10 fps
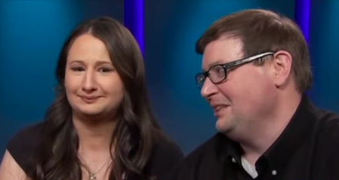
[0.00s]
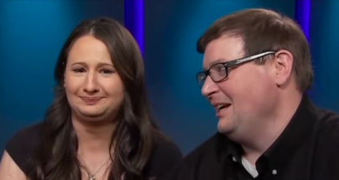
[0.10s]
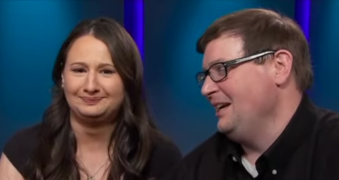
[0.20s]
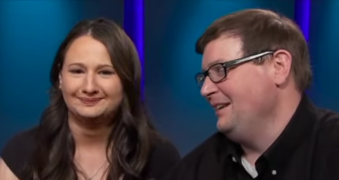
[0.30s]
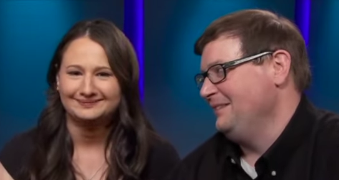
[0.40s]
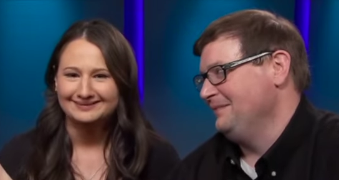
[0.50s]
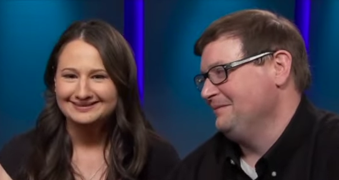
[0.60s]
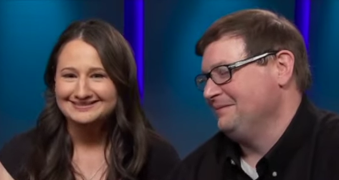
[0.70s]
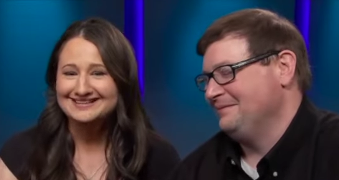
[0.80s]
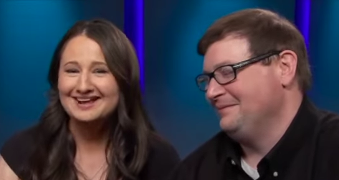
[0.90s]
Speaker 1: Say it.
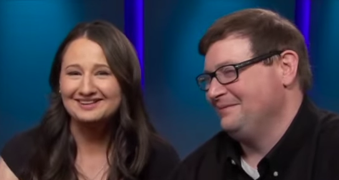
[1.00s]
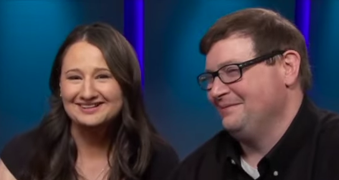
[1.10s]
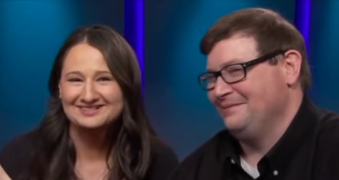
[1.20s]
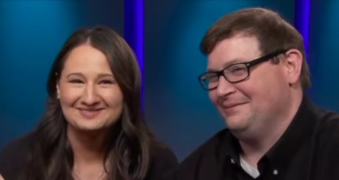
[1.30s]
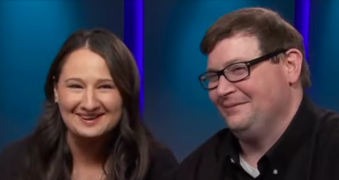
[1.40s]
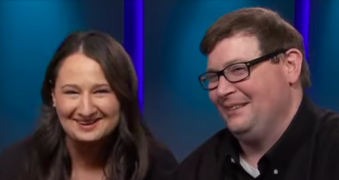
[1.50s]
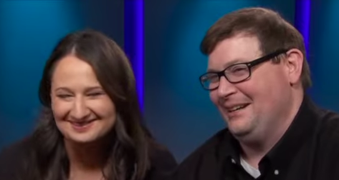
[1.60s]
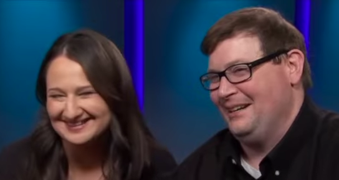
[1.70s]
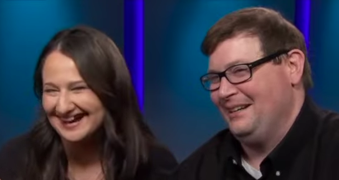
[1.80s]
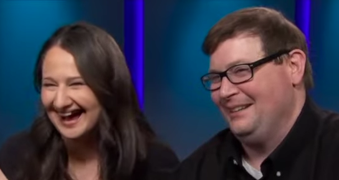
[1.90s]
Taylor
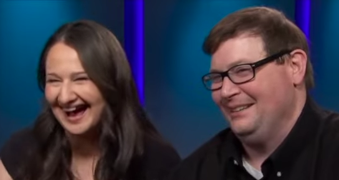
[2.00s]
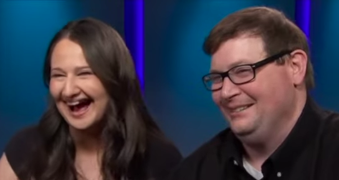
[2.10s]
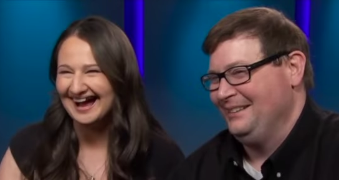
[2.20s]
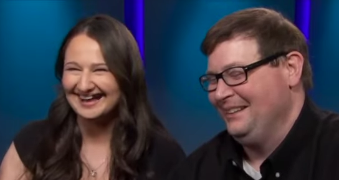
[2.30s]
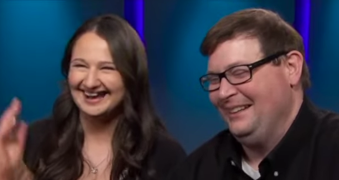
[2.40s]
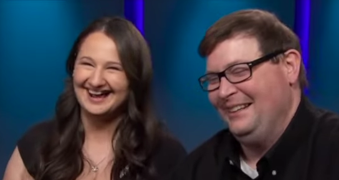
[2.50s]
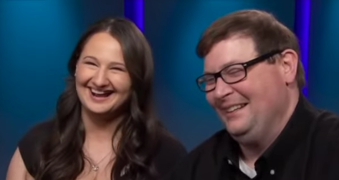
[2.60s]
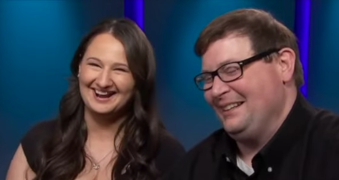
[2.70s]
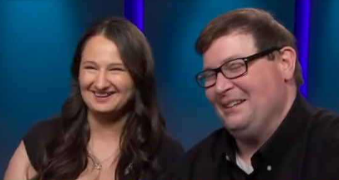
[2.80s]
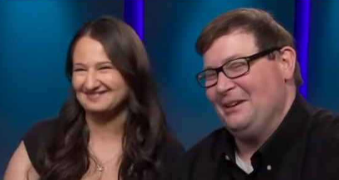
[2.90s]
Swift! I
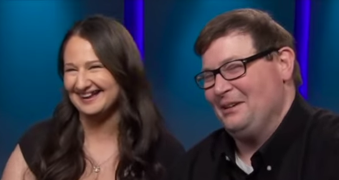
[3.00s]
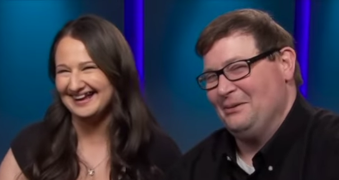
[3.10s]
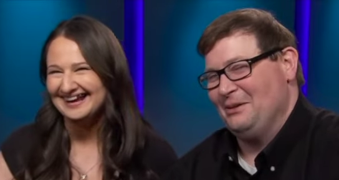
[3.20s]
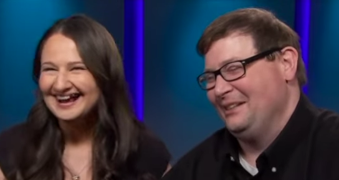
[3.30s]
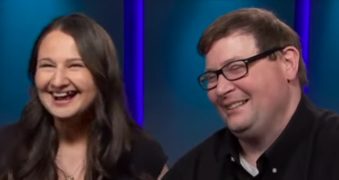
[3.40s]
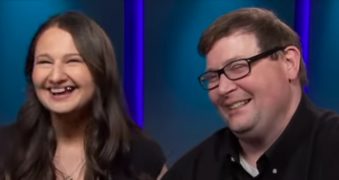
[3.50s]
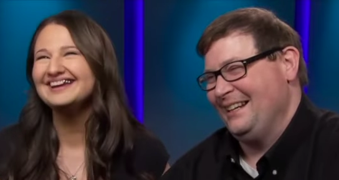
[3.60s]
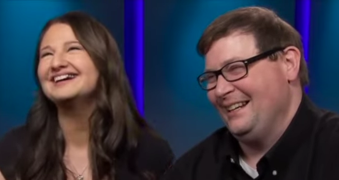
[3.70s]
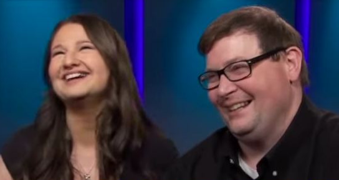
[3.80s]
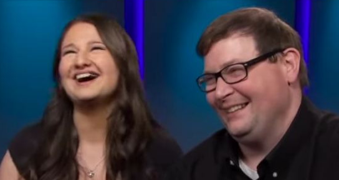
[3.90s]
You know you want to
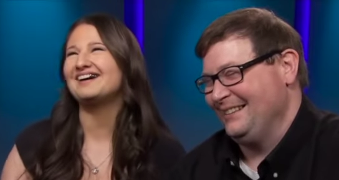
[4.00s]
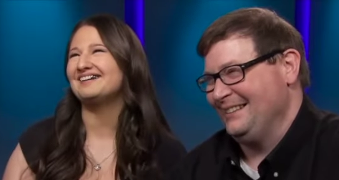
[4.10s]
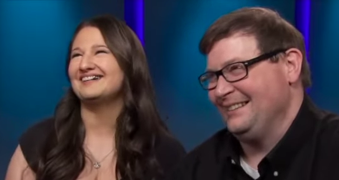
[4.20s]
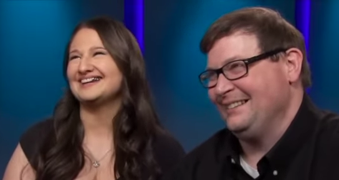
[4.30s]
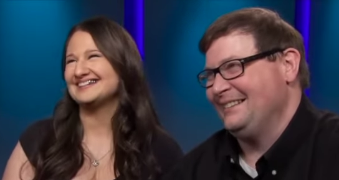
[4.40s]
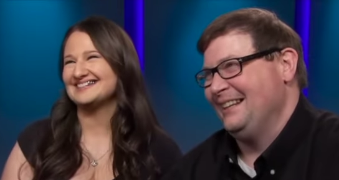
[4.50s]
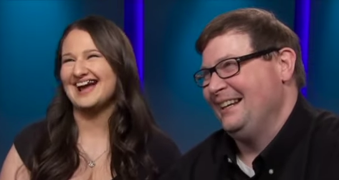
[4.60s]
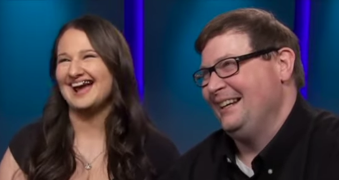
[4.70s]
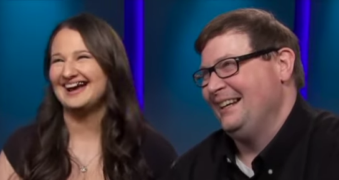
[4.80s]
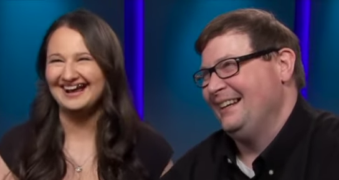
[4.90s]
say you it. You know I want to
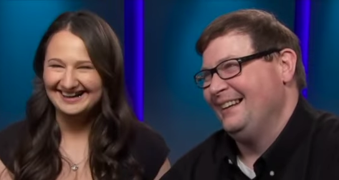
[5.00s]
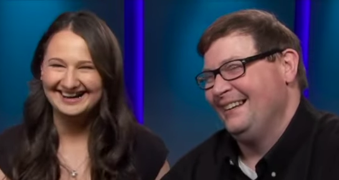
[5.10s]
say,